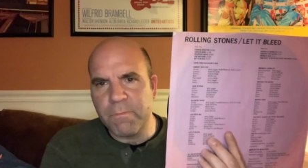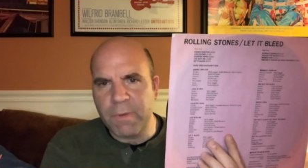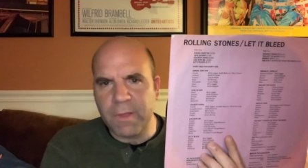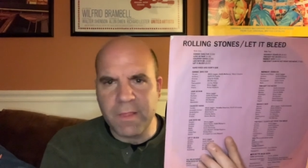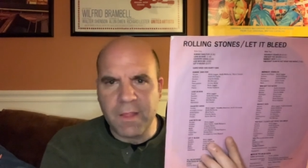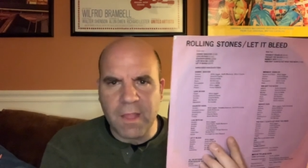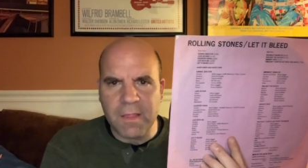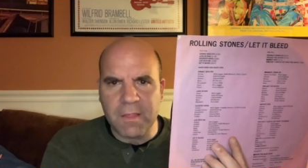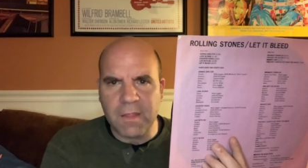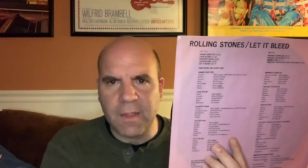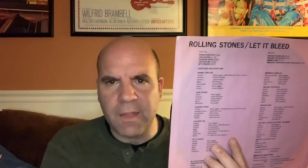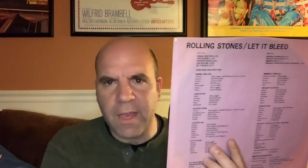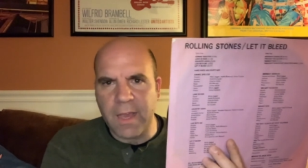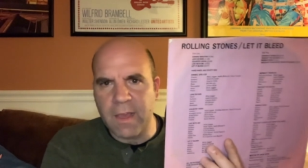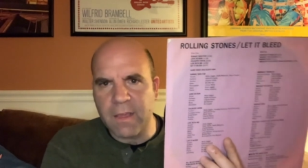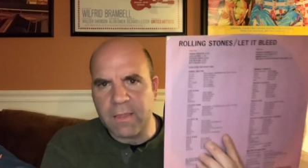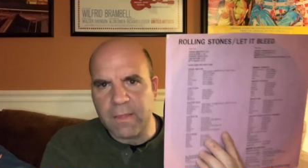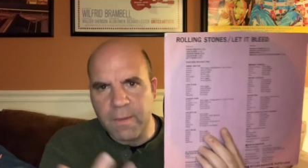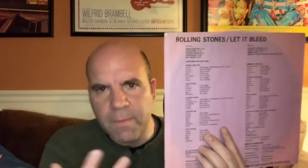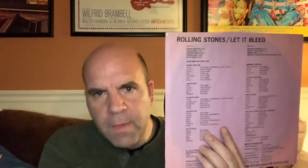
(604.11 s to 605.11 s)
But
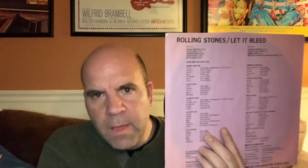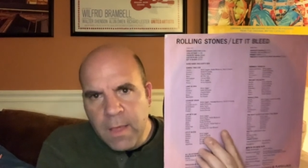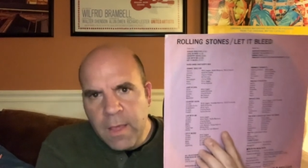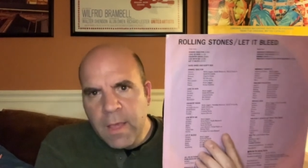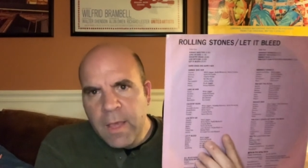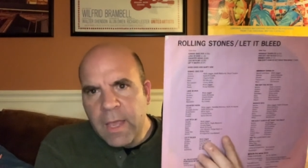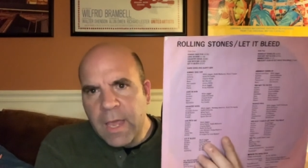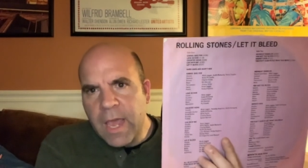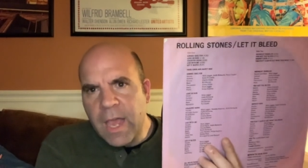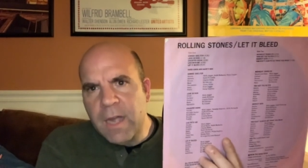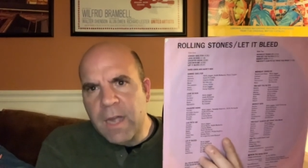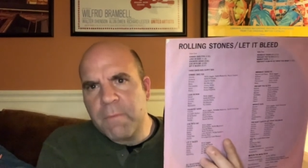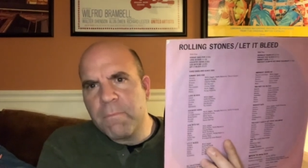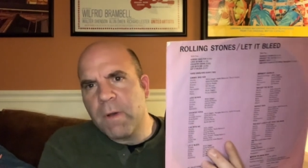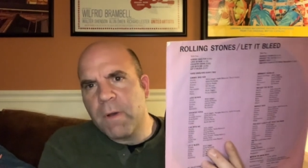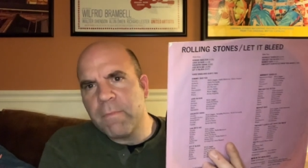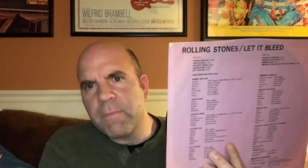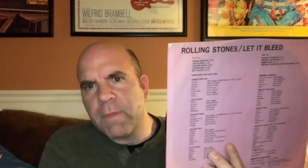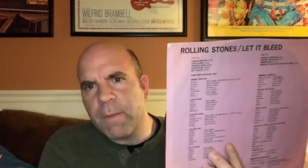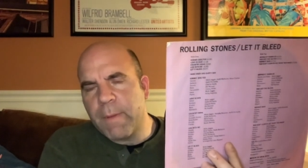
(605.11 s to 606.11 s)
nonetheless, kind of
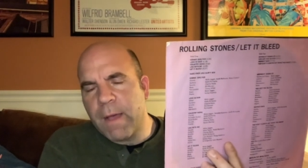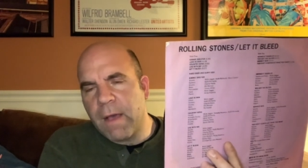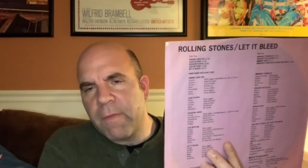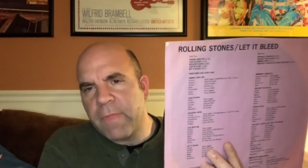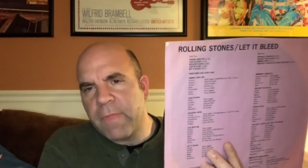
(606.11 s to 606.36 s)
bummed about